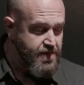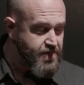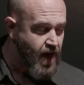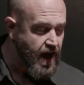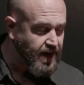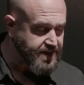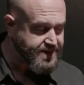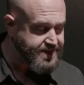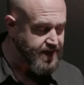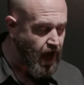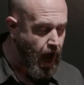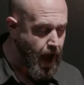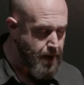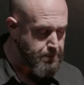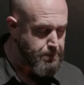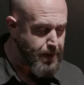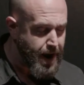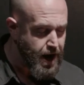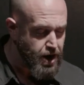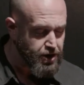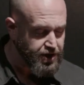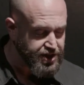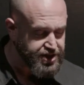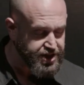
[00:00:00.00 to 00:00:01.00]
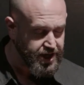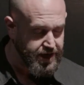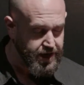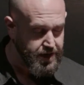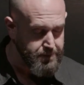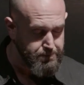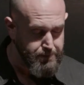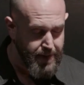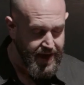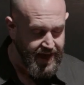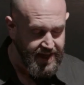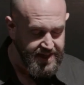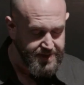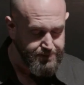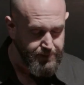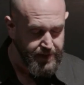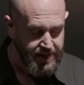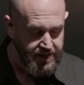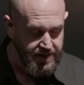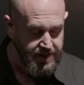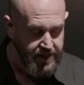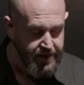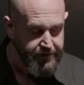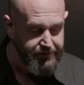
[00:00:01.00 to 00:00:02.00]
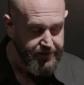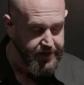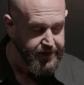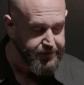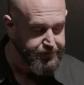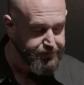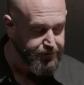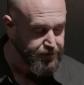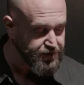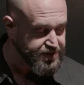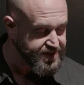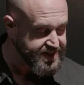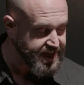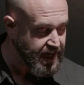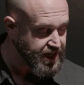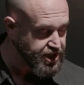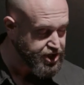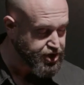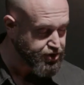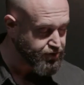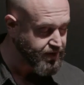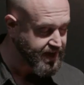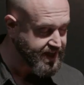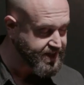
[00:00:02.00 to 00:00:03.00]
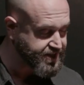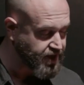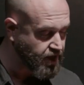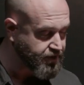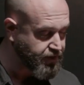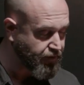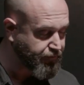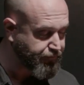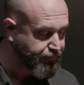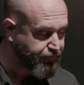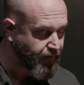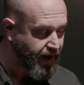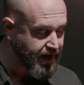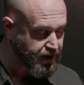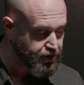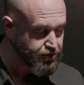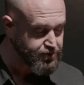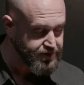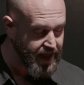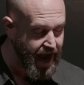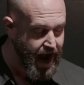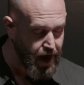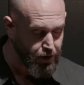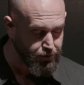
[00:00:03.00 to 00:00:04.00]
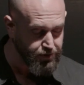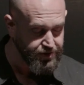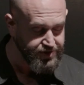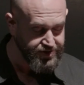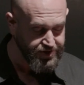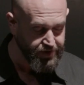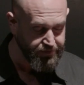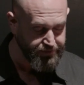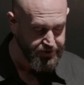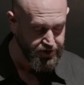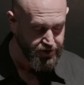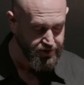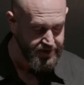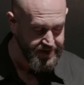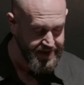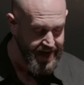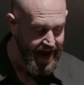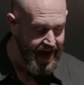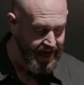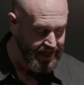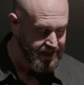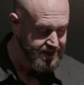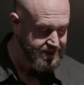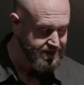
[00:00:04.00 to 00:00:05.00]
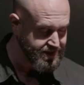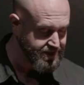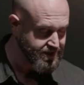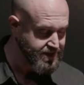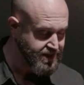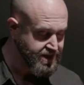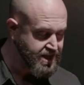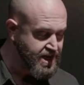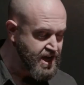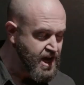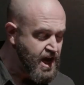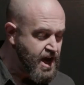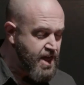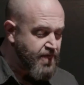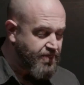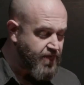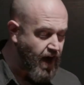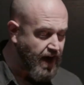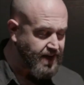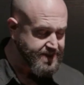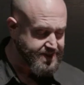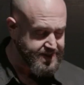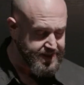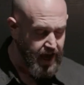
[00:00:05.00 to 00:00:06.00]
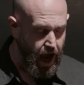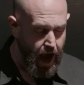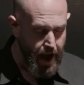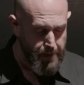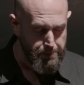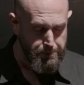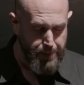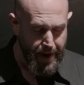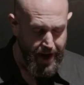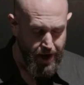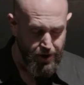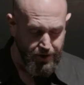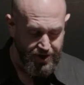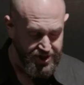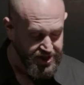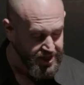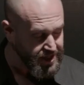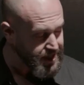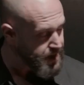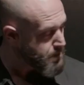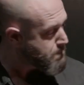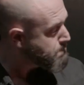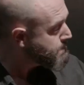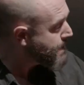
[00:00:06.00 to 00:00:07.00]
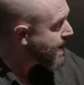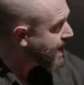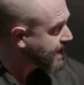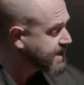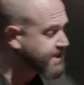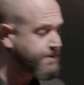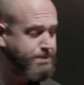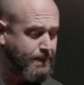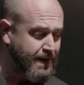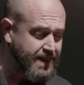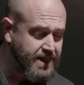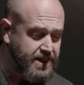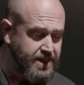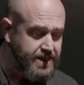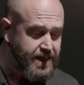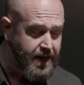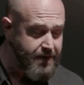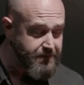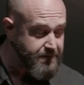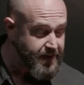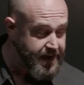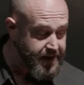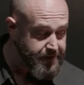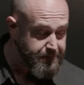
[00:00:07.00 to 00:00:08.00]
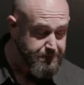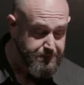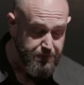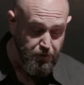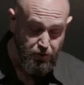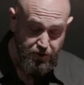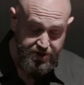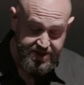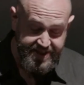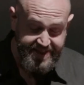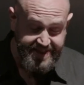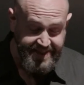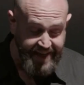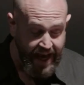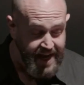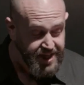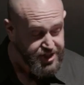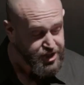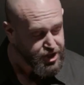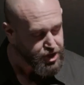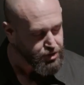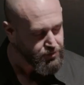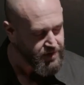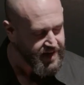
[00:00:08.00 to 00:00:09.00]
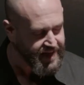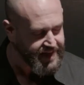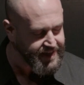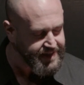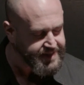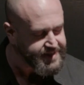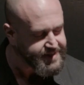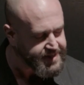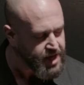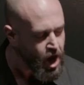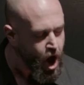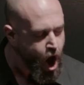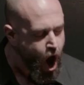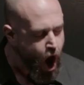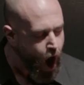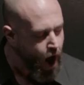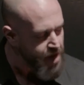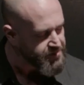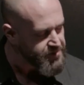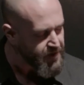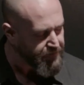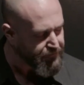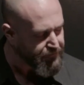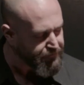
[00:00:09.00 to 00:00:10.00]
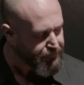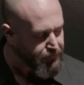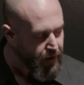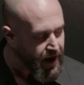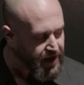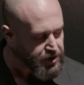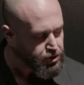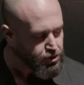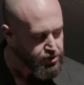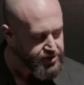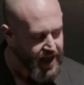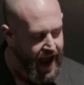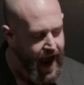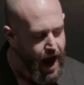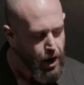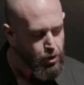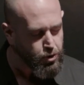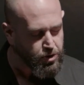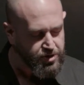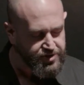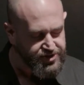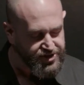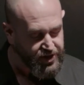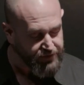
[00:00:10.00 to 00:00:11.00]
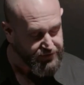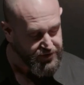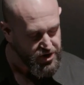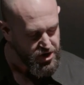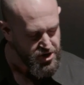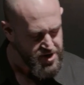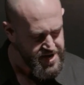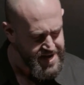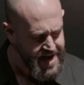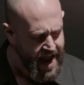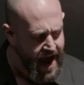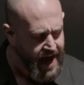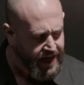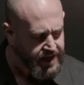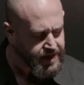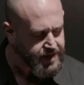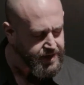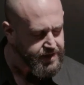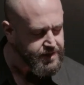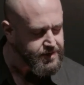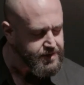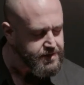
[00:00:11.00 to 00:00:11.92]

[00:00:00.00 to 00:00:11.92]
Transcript: Thus I perish in amazement, living for centuries on the freckled hours of your neck. Thus I perish in amazement, living for centuries on the freckled hours of your neck.